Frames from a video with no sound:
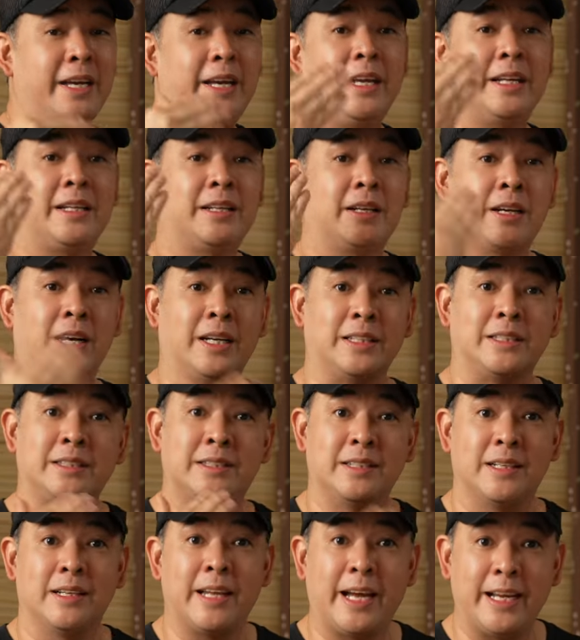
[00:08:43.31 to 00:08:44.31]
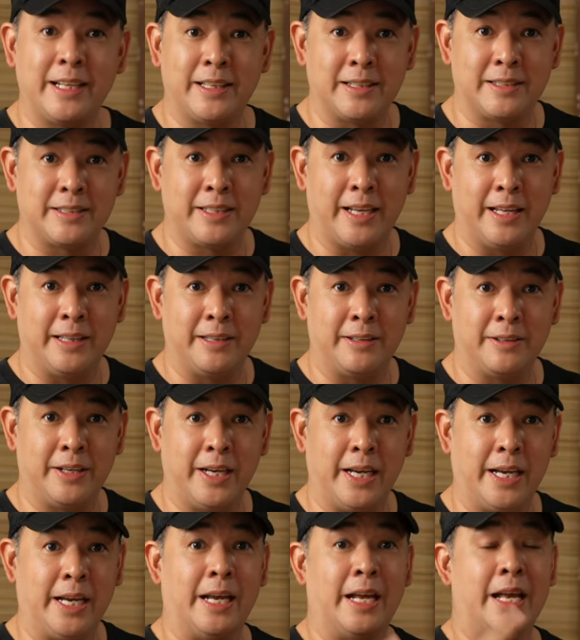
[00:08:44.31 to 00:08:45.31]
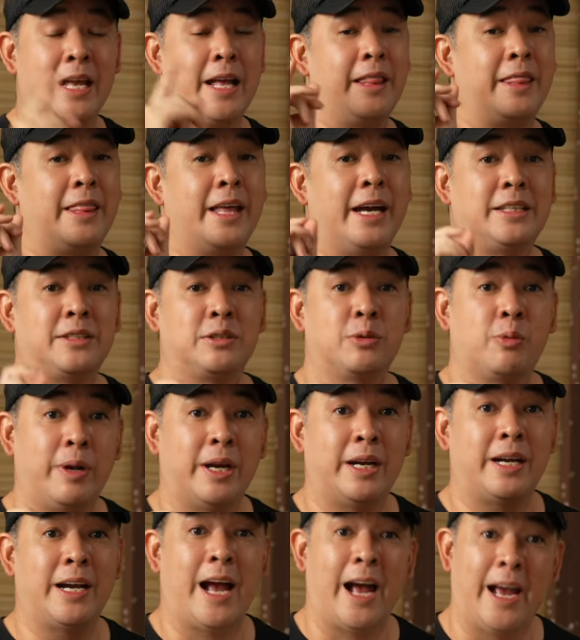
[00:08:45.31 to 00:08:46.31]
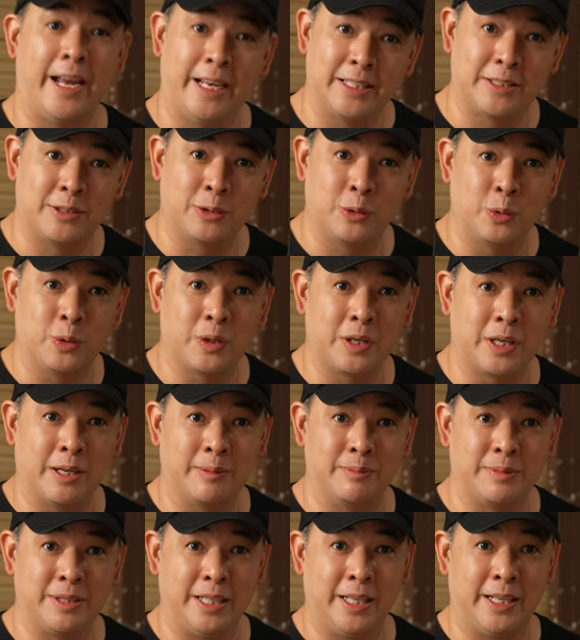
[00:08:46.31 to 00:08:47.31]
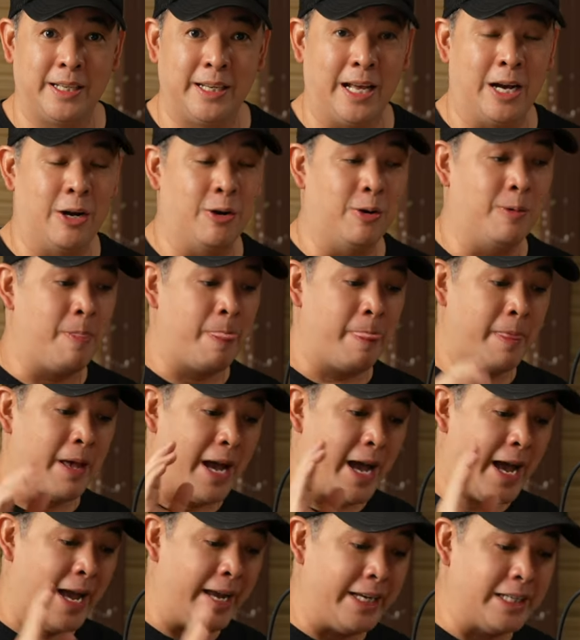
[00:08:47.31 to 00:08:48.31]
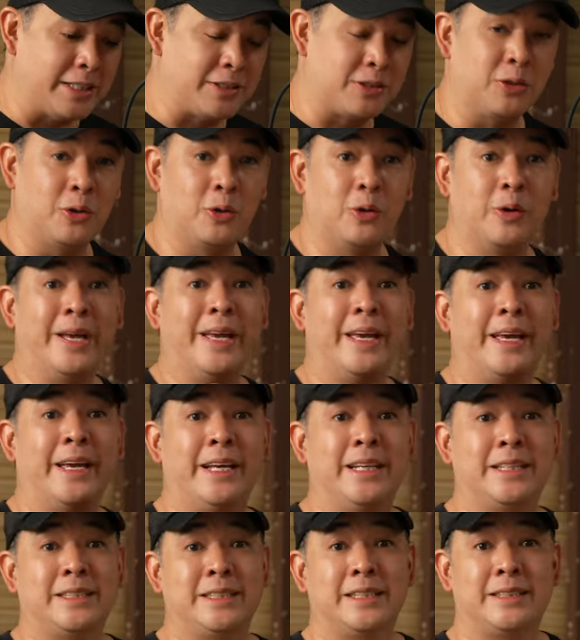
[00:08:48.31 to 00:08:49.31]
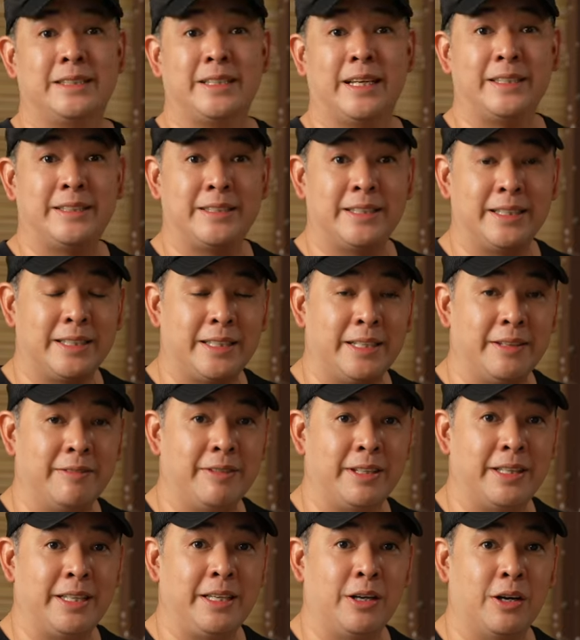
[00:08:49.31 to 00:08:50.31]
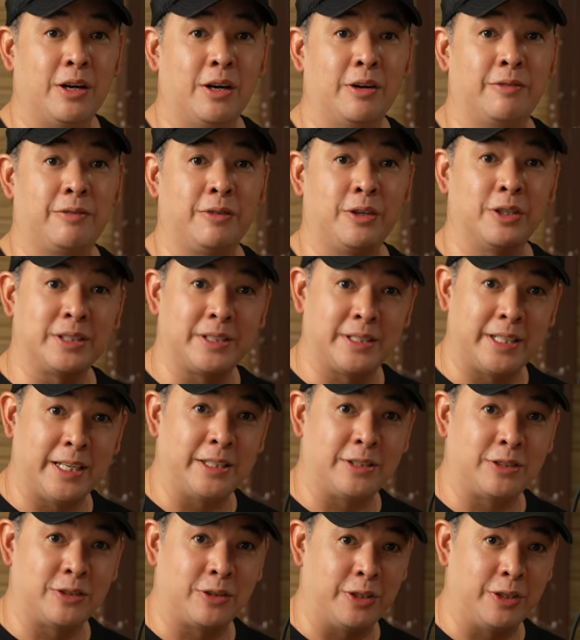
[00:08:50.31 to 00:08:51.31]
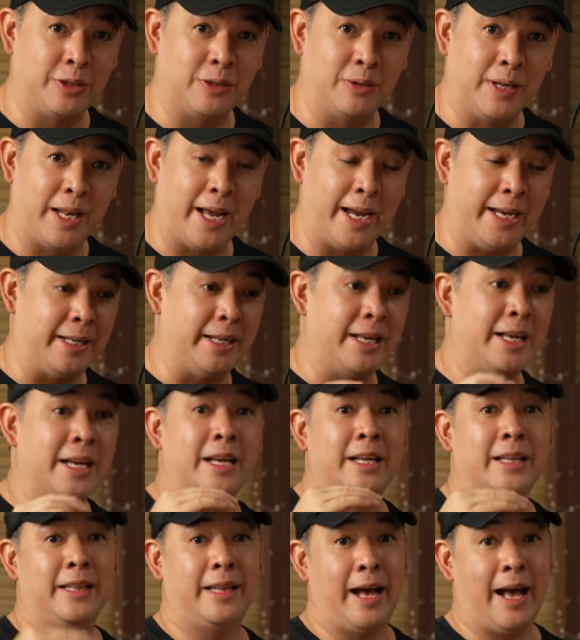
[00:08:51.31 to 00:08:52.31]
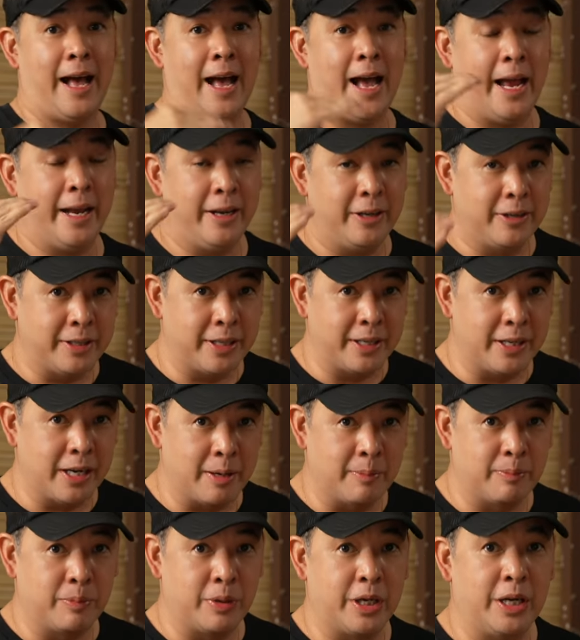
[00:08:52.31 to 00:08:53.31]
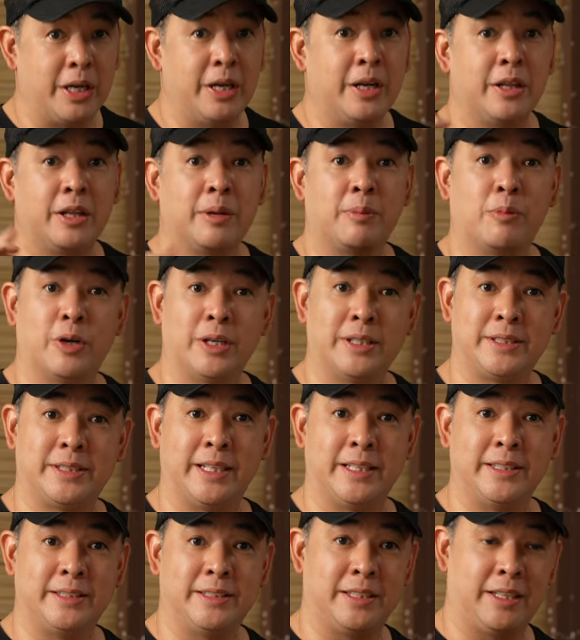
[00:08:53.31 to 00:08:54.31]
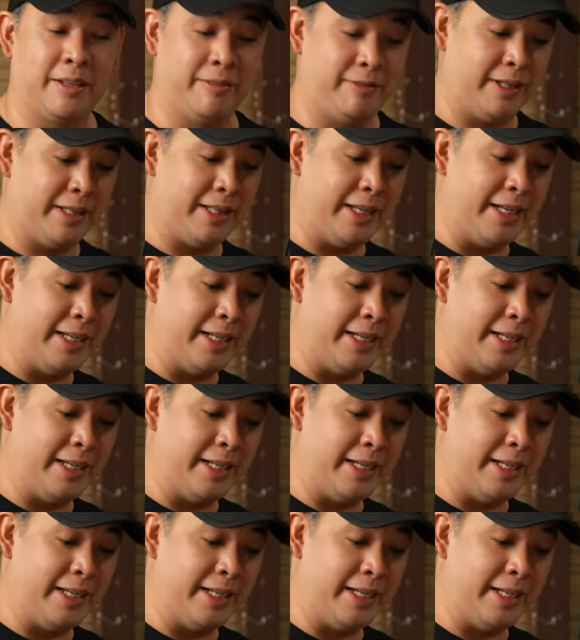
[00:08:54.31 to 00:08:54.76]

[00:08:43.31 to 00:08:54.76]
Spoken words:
it cuts the light that's entering. That's where ISO comes in now. ISO is the sensitivity of your sensor to light. The higher the number, the more sensitive it